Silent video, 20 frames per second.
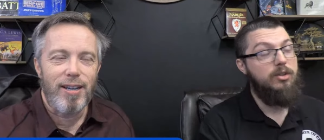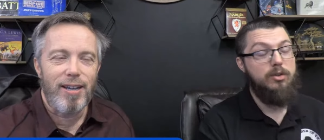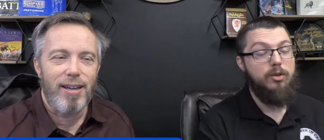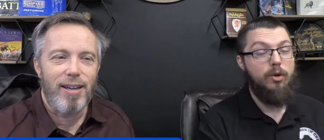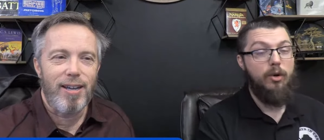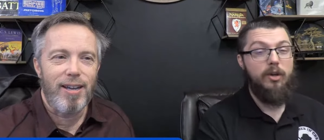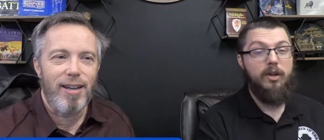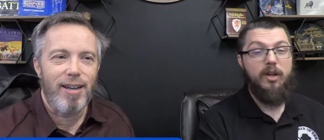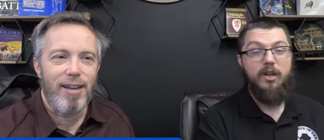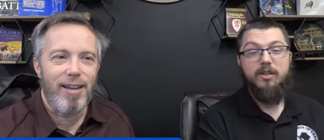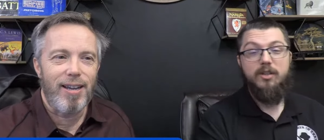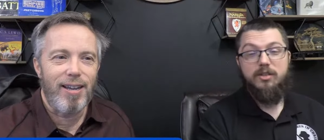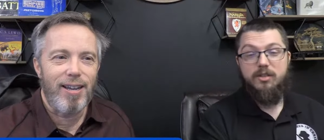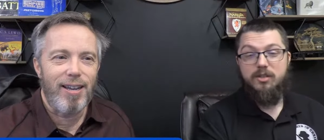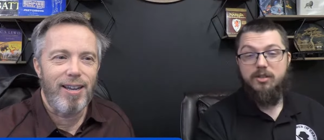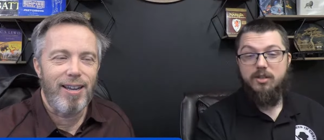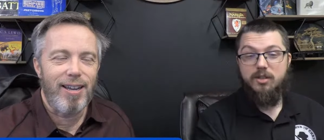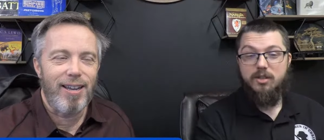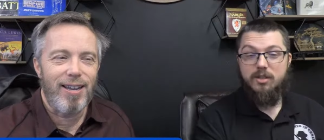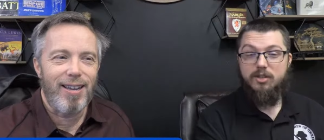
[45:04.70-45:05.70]
Speaker 1: join
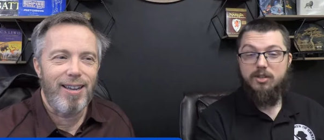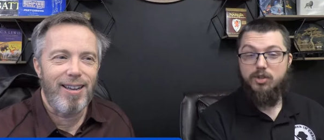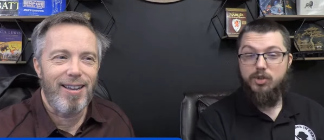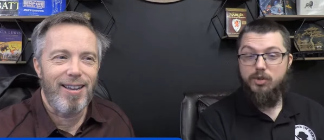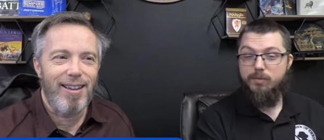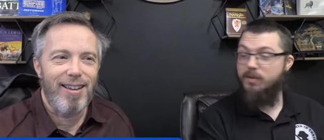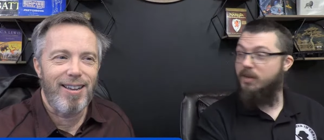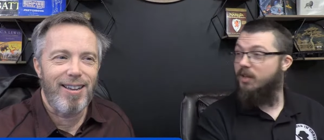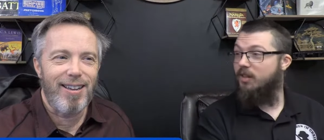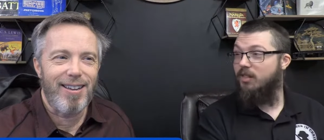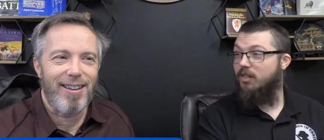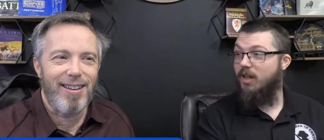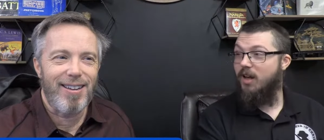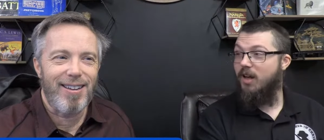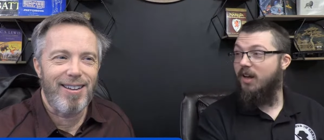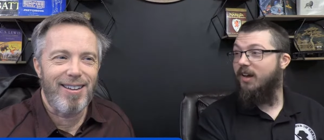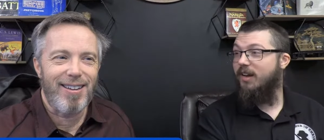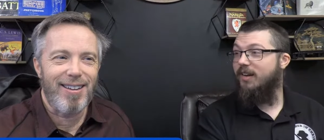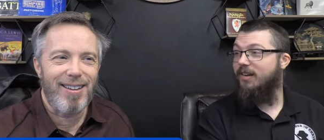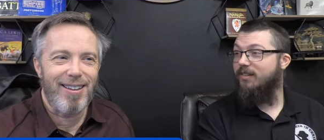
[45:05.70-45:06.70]
Speaker 2: us, it should be a
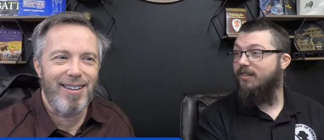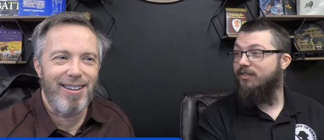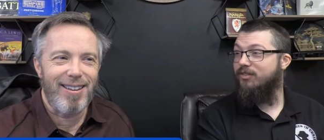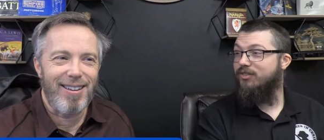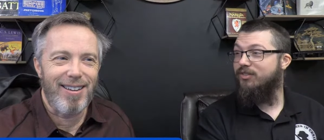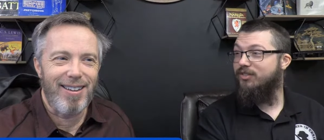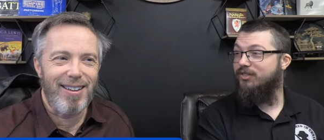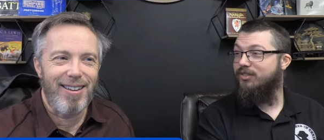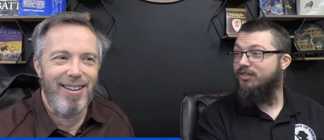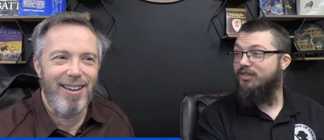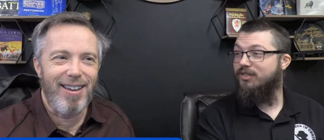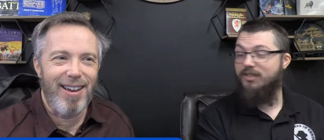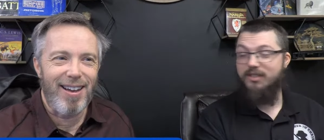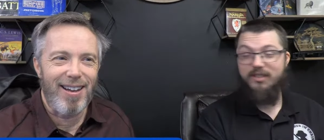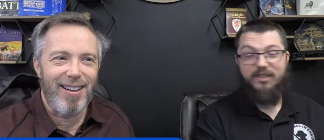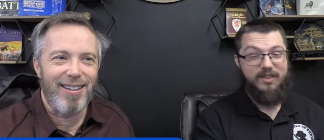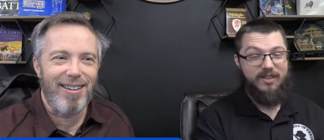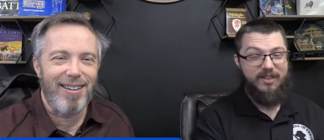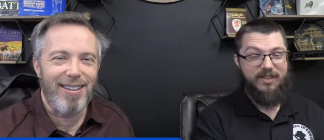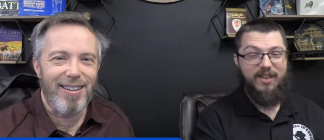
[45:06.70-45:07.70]
lot of yeah,
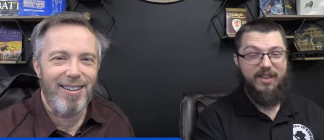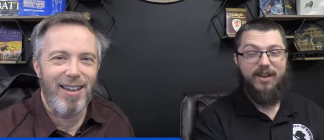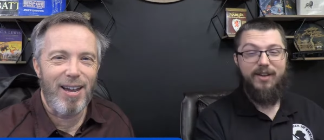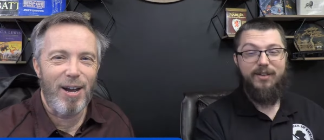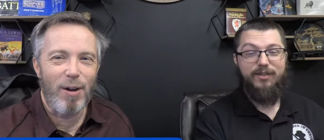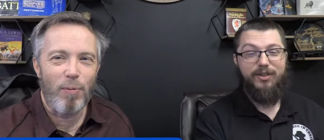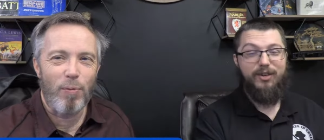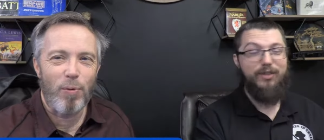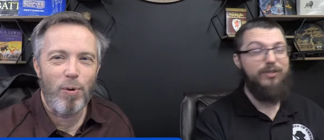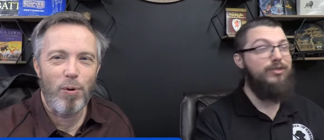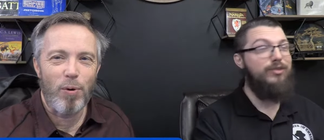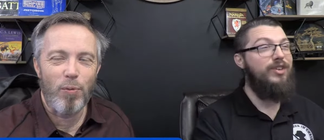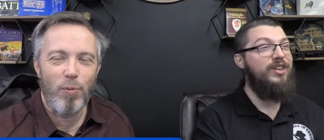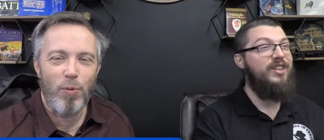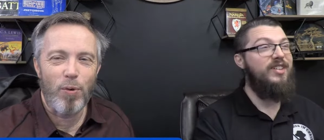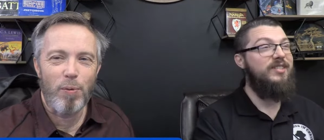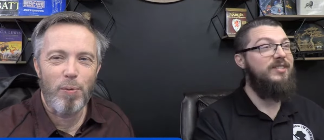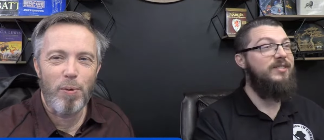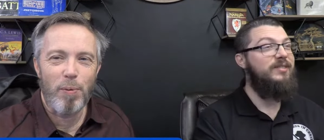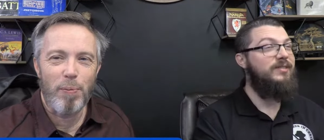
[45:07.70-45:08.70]
Speaker 1: lot yeah. Of we're
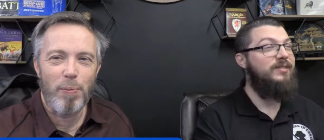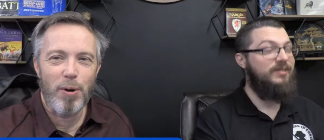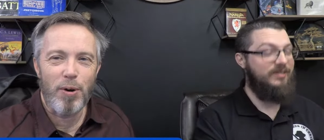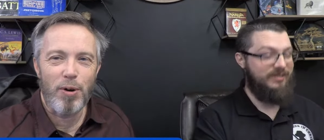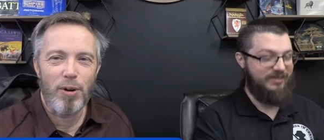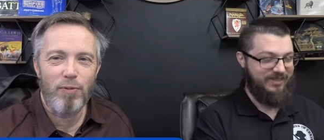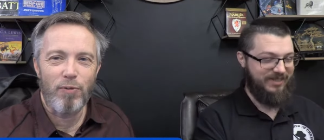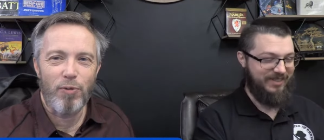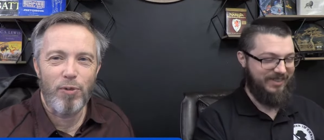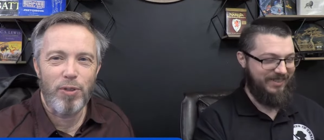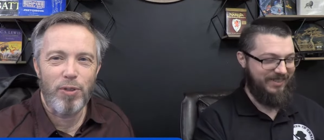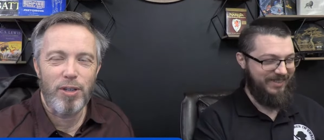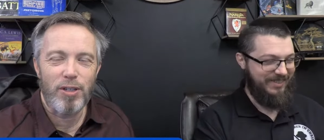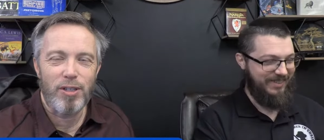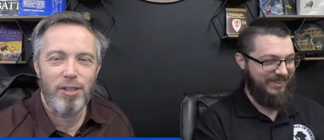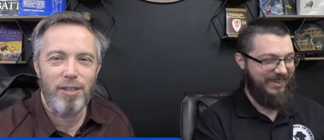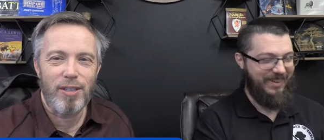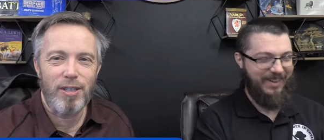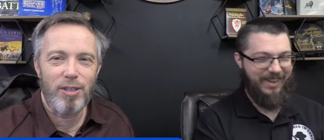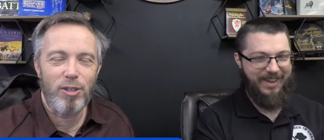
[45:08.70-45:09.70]
fun. we're preparing for
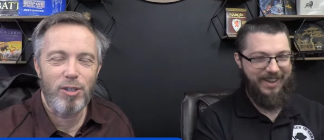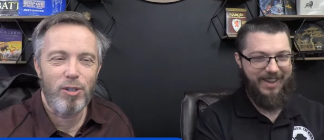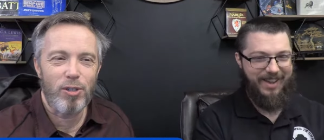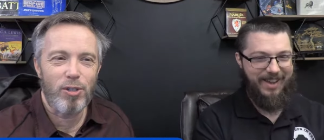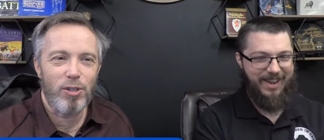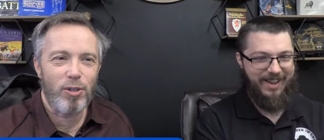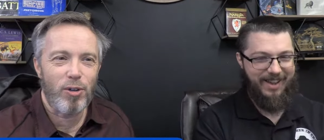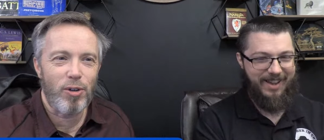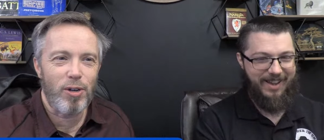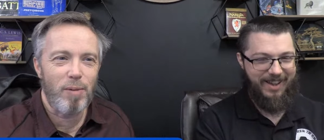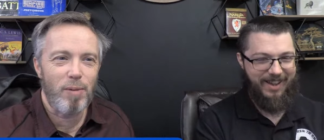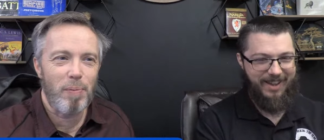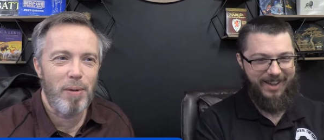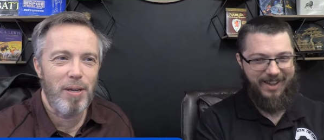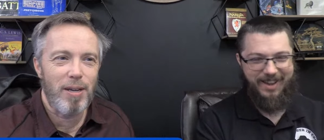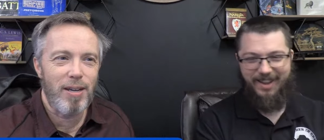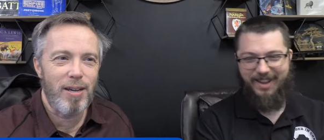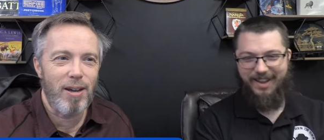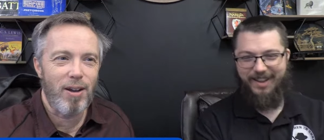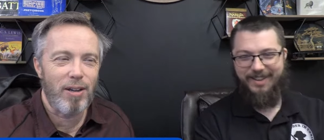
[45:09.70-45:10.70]
this, and this is going to
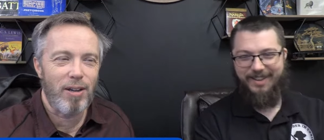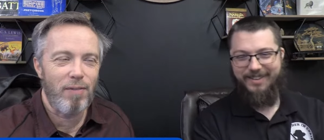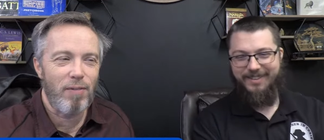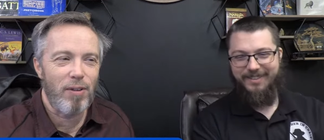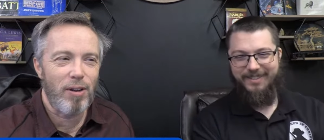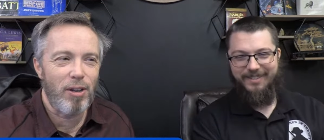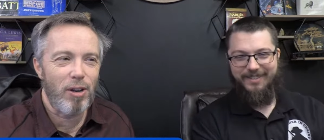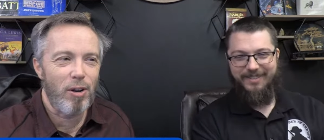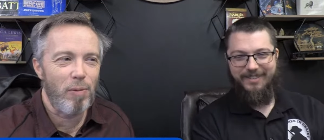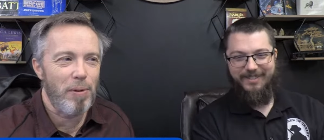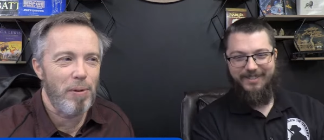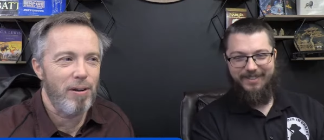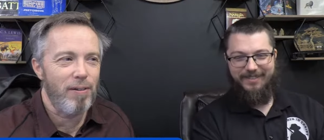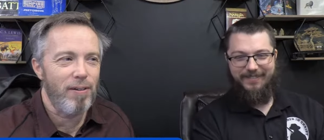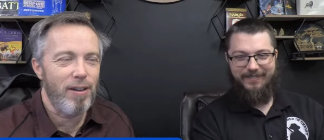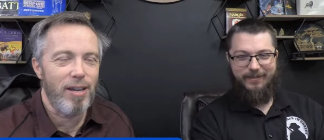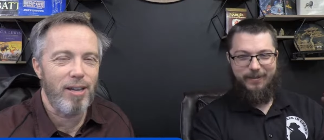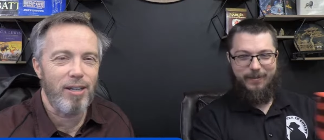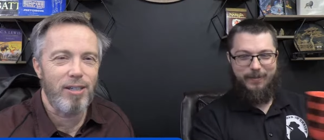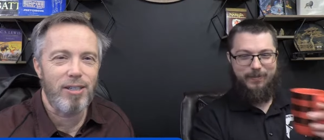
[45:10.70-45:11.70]
be. I'll give you a little bit
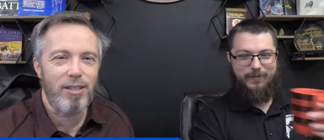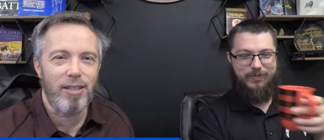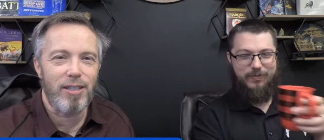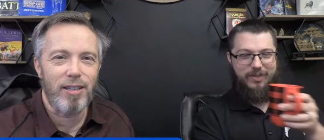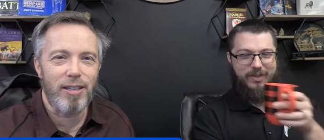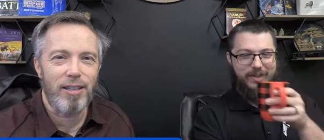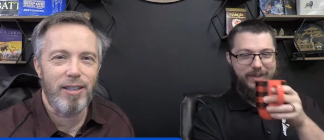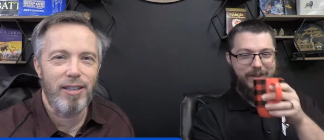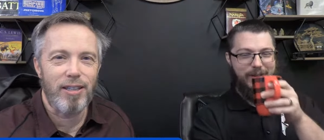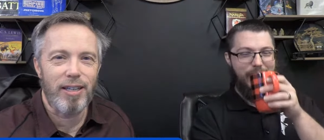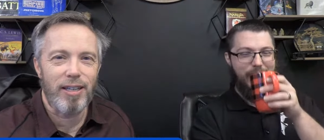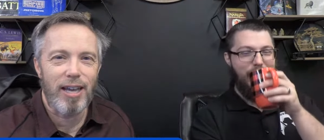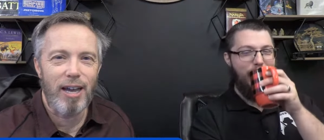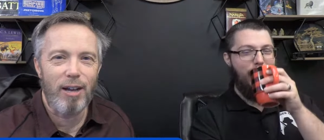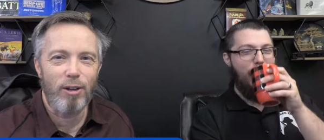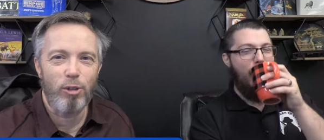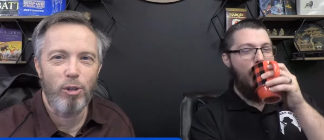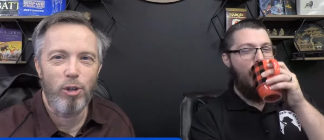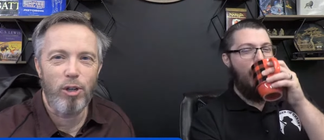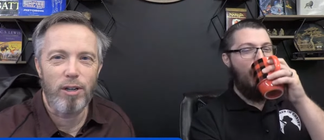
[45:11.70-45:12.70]
of hints. The the
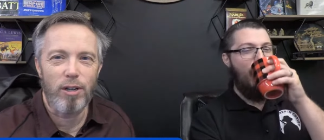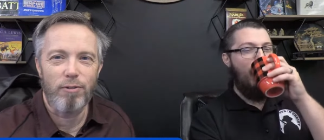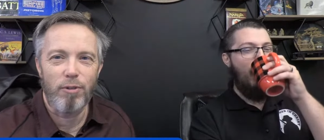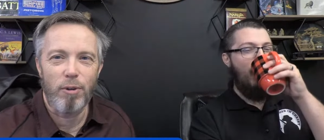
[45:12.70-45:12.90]
Council of